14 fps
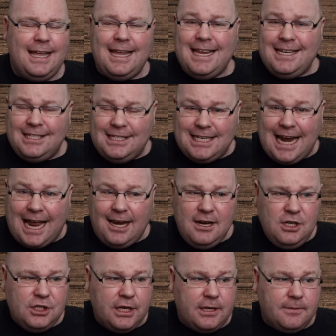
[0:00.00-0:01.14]
is
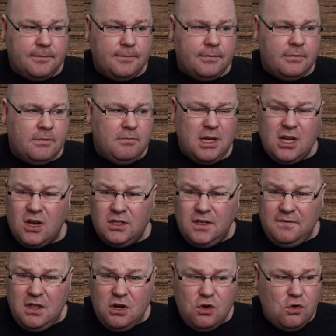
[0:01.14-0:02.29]
challenging because
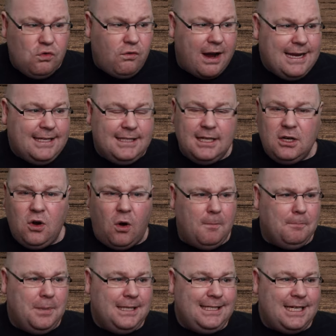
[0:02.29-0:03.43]
of the greater
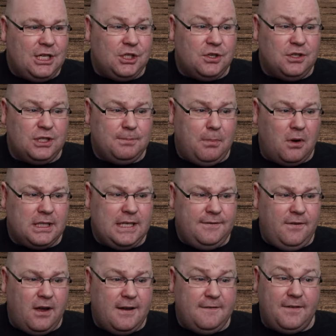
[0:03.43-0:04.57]
competition
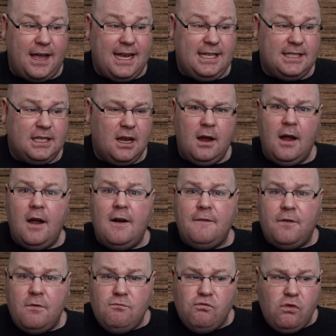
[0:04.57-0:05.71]
Spotify face
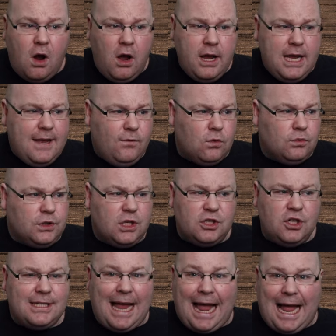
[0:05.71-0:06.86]
from rivals
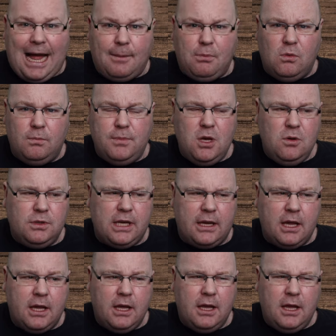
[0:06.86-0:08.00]
such as Apple
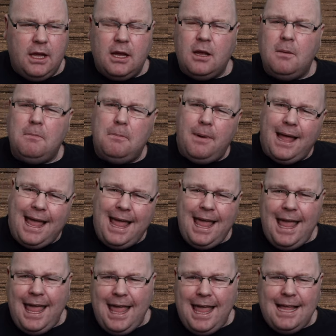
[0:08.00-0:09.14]
Music,
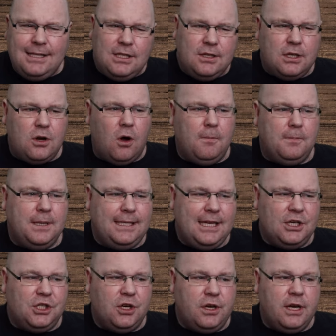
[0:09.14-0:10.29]
compared to the
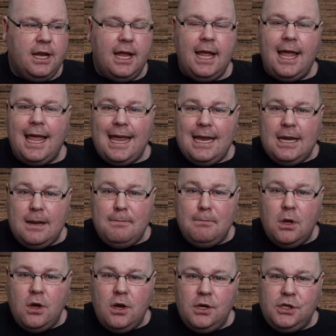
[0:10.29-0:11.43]
competition in
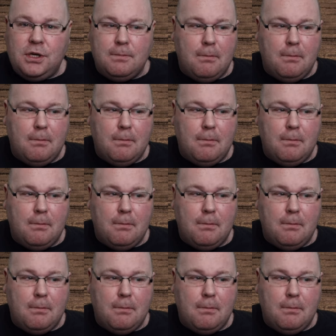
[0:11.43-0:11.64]
emerging